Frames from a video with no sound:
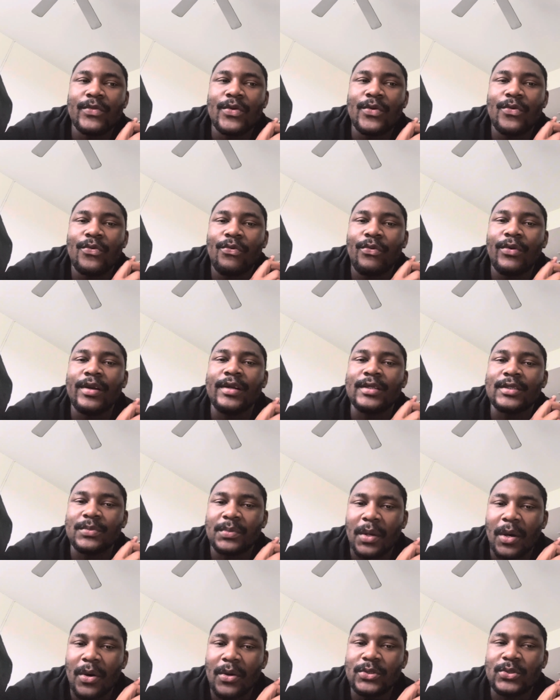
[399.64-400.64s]
read as
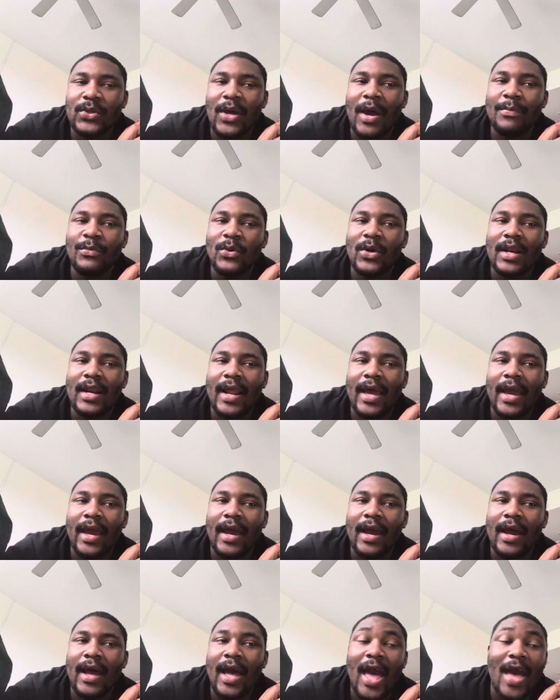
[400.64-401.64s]
well. So I'm not
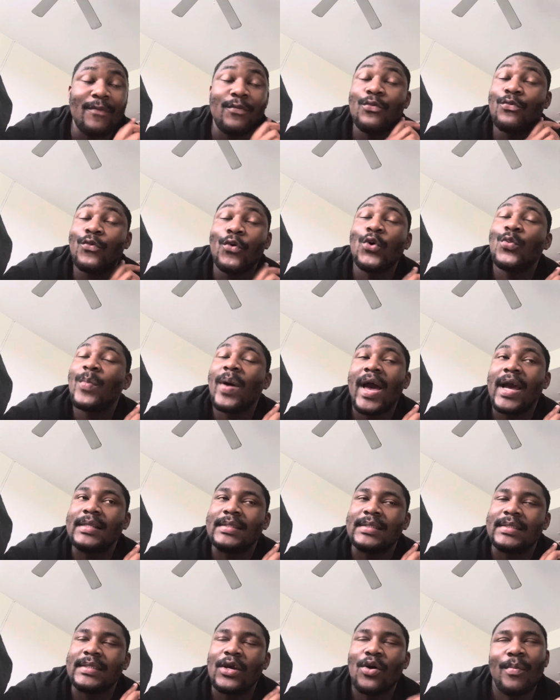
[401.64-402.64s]
like, I haven't rolled my eyes to
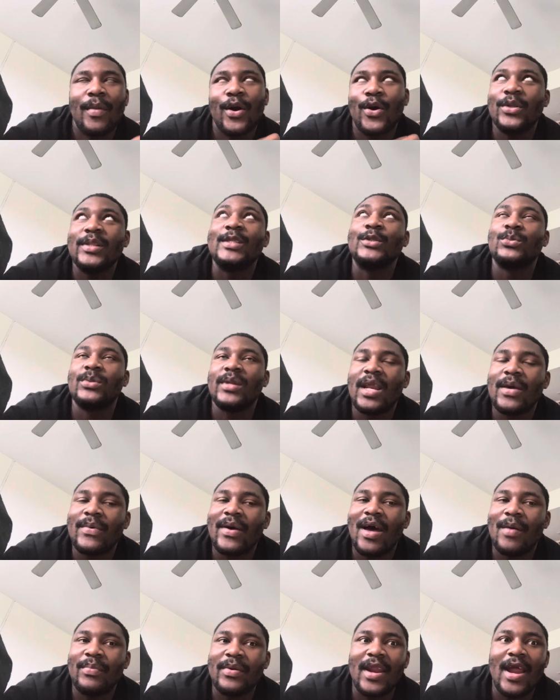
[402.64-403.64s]
say, oh my god, this would never
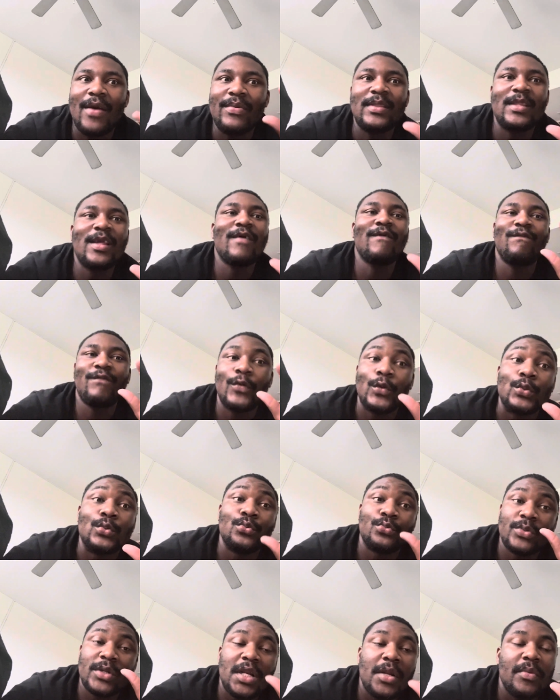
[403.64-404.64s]
happen. Everything feels
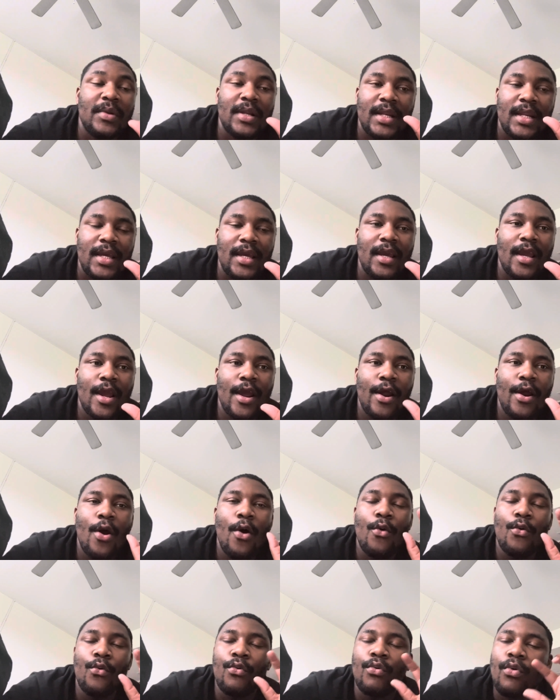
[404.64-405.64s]
really, really
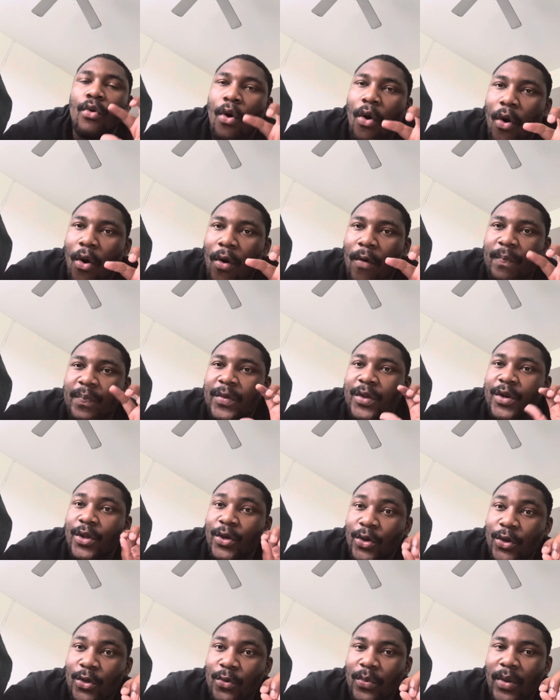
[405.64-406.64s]
raw in a
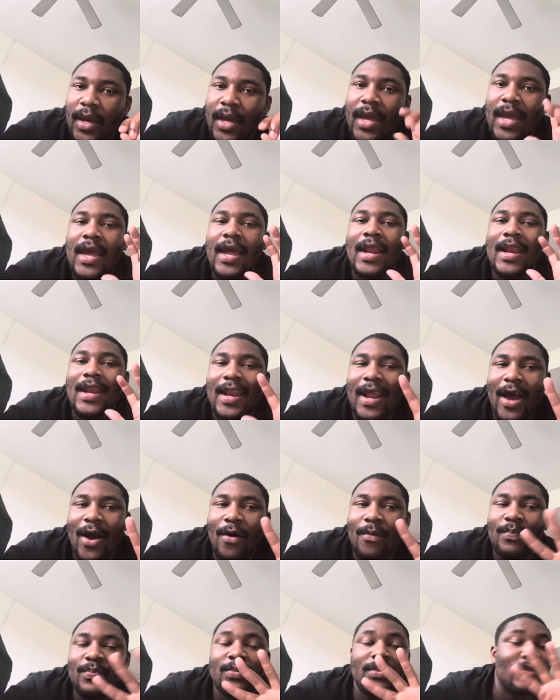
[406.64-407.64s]
good way.
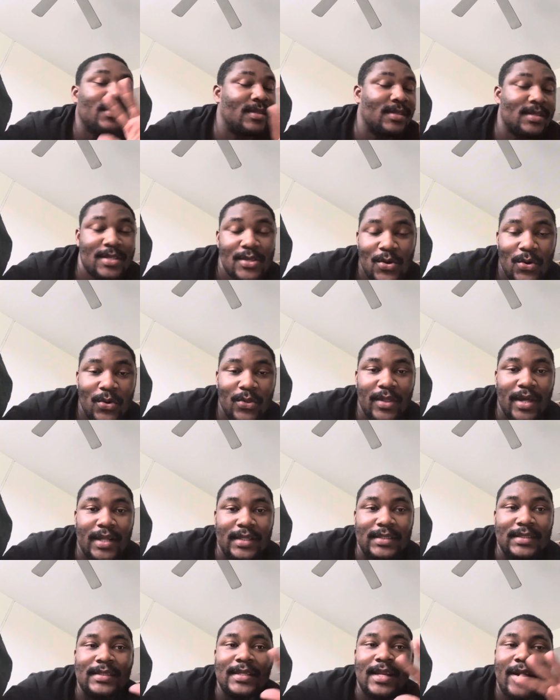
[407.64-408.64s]
Now, to say all that,
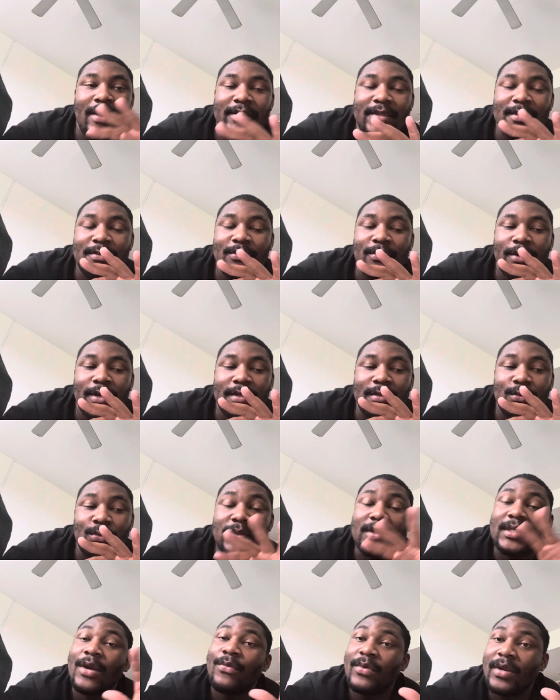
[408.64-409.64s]
the narrative voice,
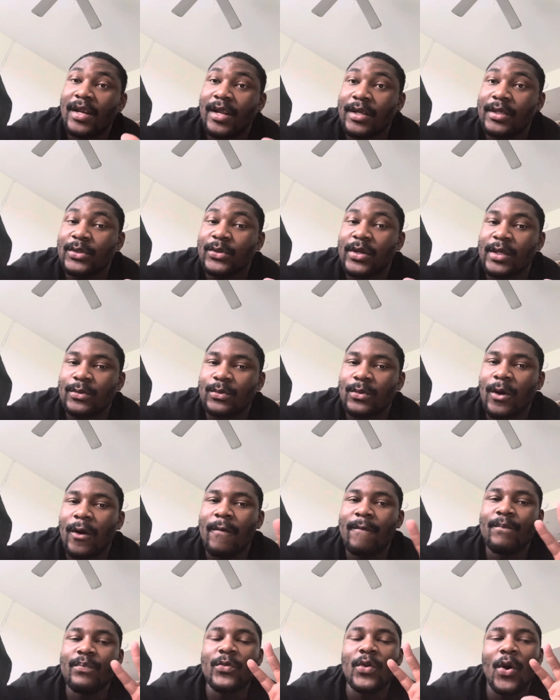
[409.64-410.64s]
which I really enjoy as well,
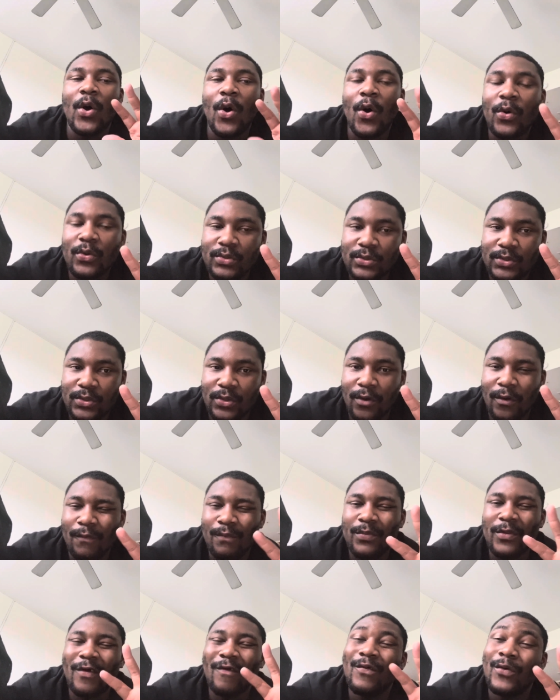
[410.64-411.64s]
also
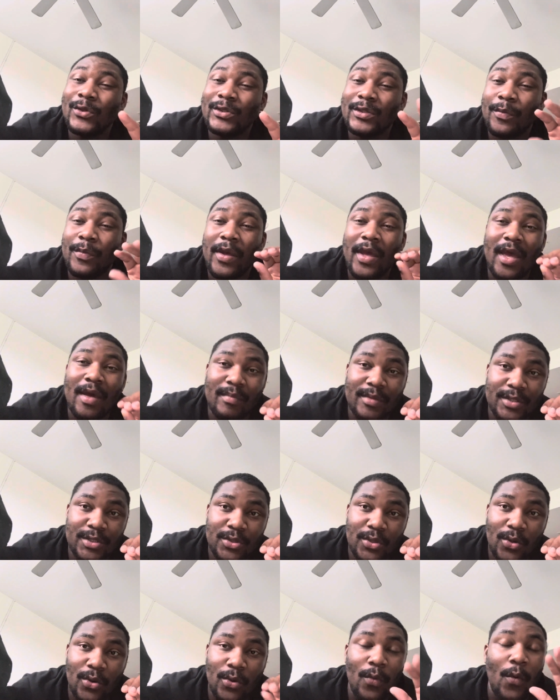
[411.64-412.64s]
feels a bit
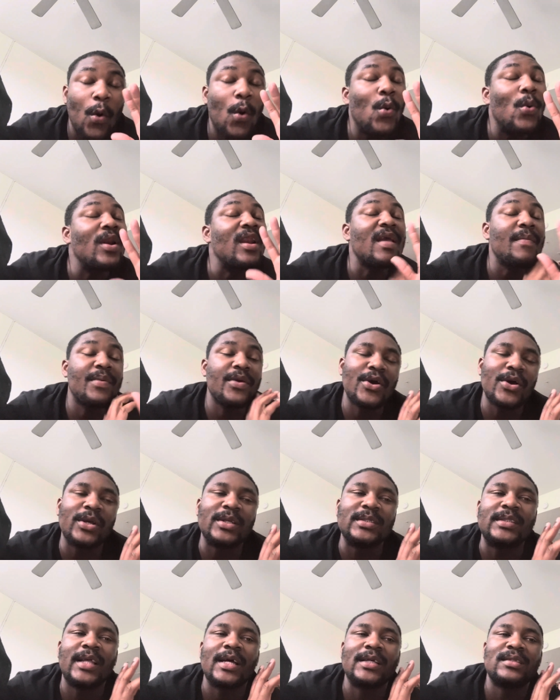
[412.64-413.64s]
immature, only because
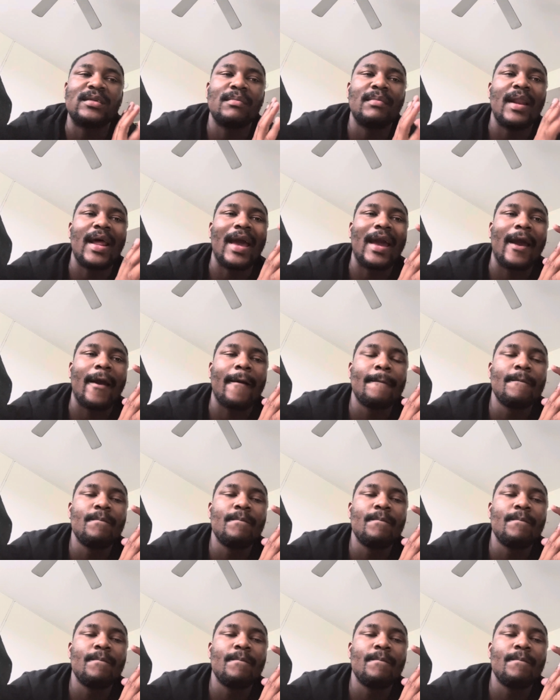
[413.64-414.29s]
there are some like